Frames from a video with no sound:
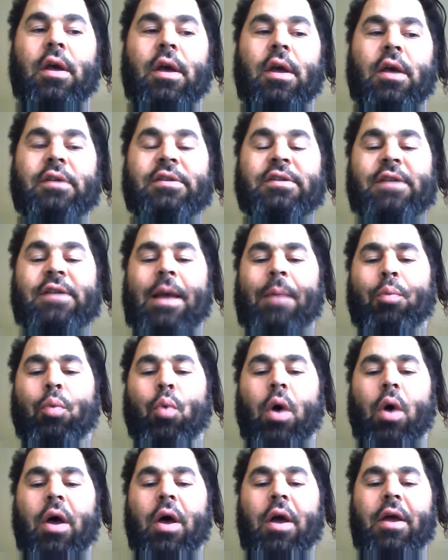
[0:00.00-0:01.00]
Step
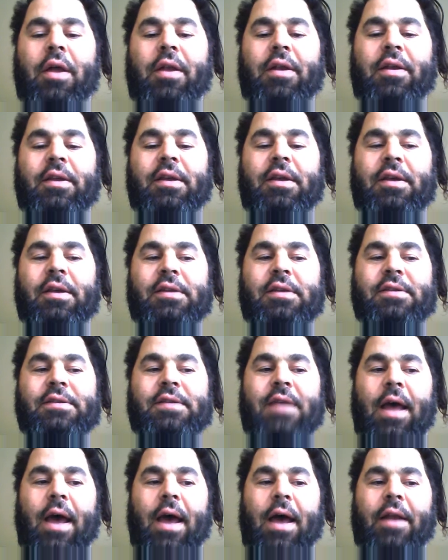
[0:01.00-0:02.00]
one is
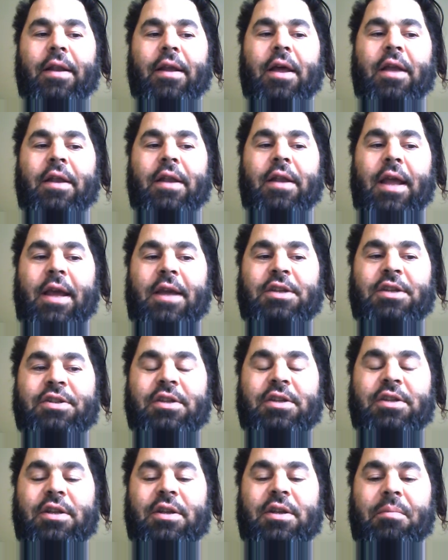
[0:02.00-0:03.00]
that a
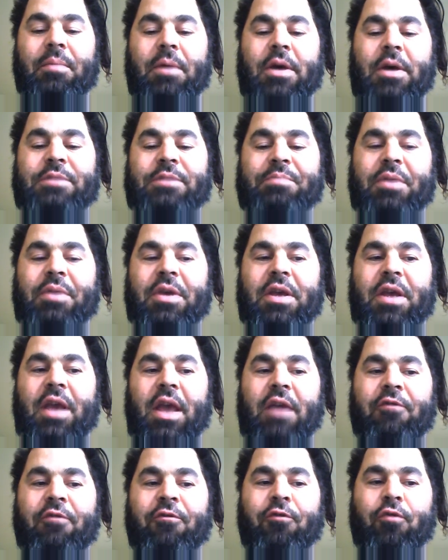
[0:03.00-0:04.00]
nation must be
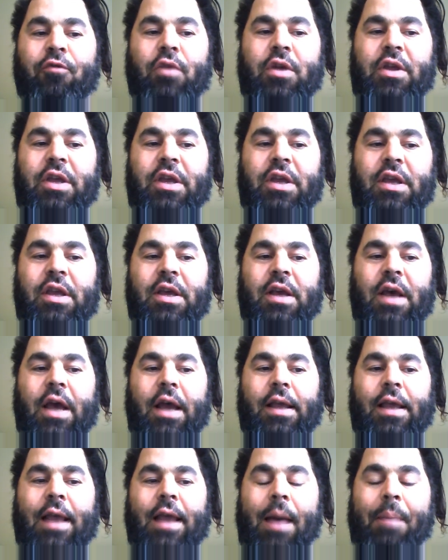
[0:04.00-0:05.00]
a free
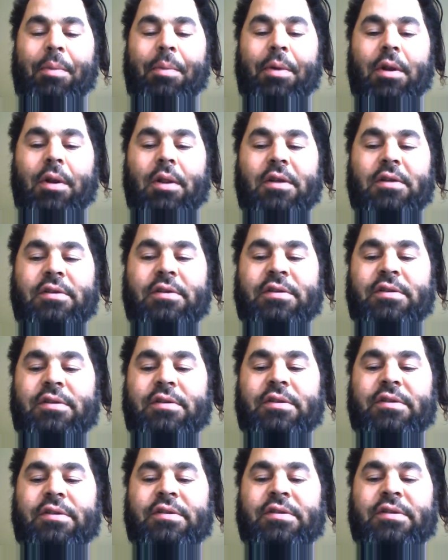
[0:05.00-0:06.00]
capitalist
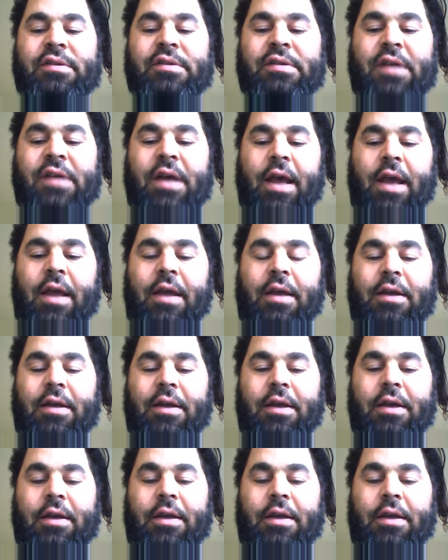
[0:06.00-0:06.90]
society.